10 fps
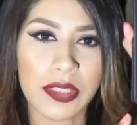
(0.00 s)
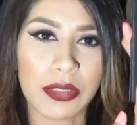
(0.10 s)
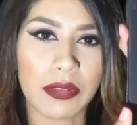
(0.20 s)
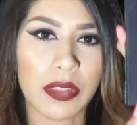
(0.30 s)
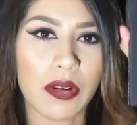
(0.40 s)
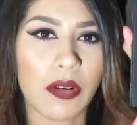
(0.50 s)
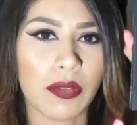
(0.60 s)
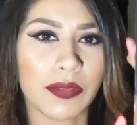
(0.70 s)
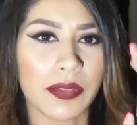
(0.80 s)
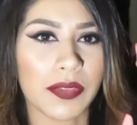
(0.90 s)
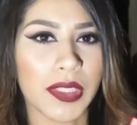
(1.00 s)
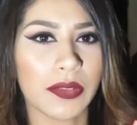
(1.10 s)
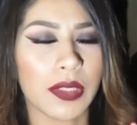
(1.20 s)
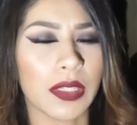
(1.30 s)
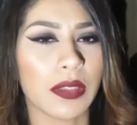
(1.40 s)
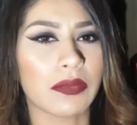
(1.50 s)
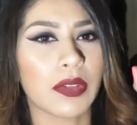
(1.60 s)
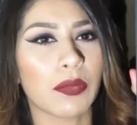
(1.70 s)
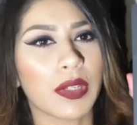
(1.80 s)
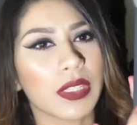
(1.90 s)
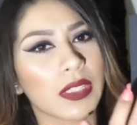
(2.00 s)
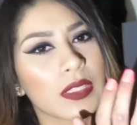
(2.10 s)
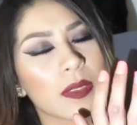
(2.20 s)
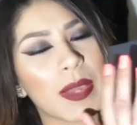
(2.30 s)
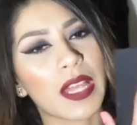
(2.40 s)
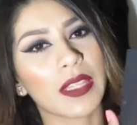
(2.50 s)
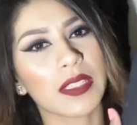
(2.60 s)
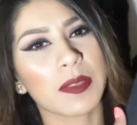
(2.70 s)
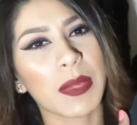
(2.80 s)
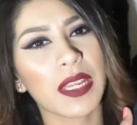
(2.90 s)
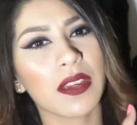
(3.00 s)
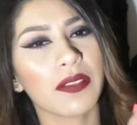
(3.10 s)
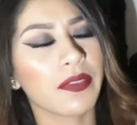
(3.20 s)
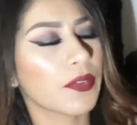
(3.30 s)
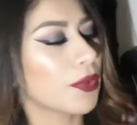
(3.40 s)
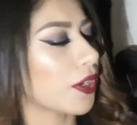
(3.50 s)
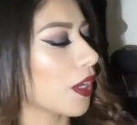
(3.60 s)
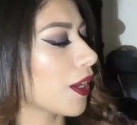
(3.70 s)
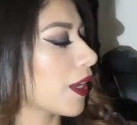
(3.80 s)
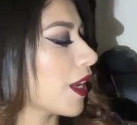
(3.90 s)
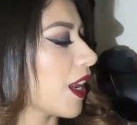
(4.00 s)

a little overview of what this palette is made of and whatnot.